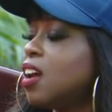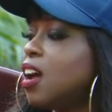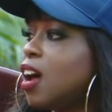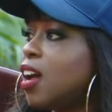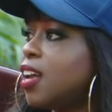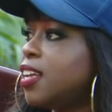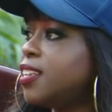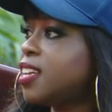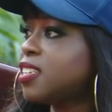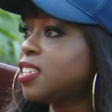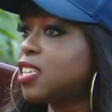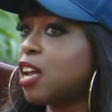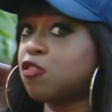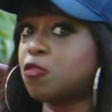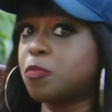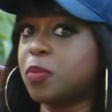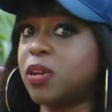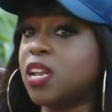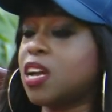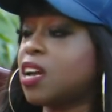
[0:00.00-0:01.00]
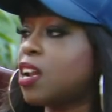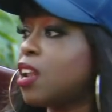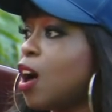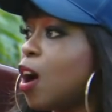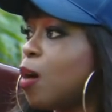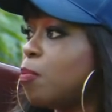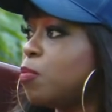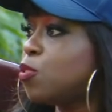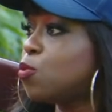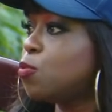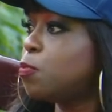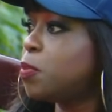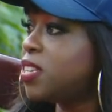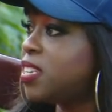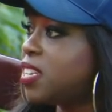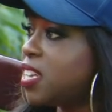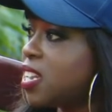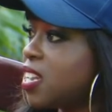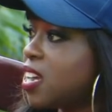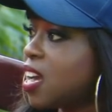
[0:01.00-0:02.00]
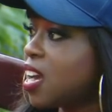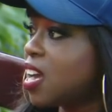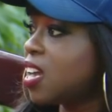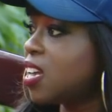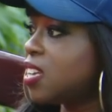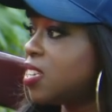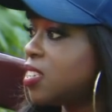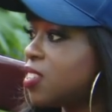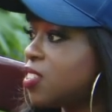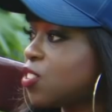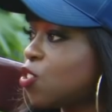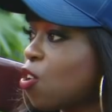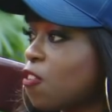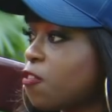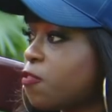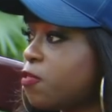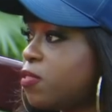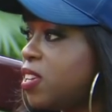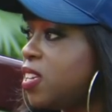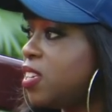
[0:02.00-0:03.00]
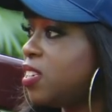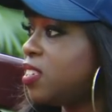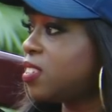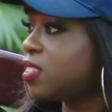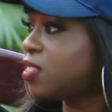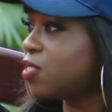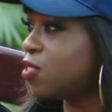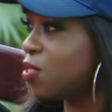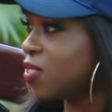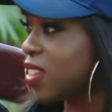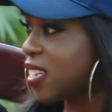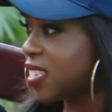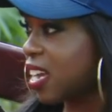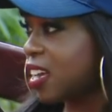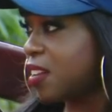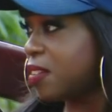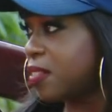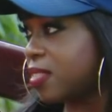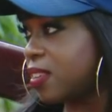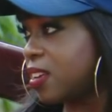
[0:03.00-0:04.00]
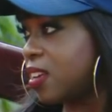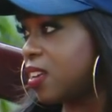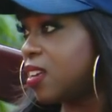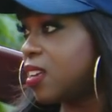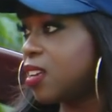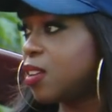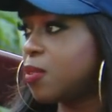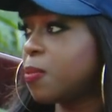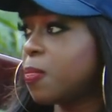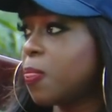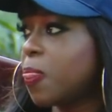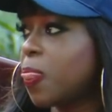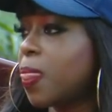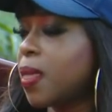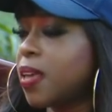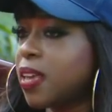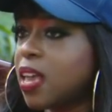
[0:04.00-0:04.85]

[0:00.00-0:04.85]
It doesn't have to be in a club. It could be dinners, coffees, that kind of thing. Eh?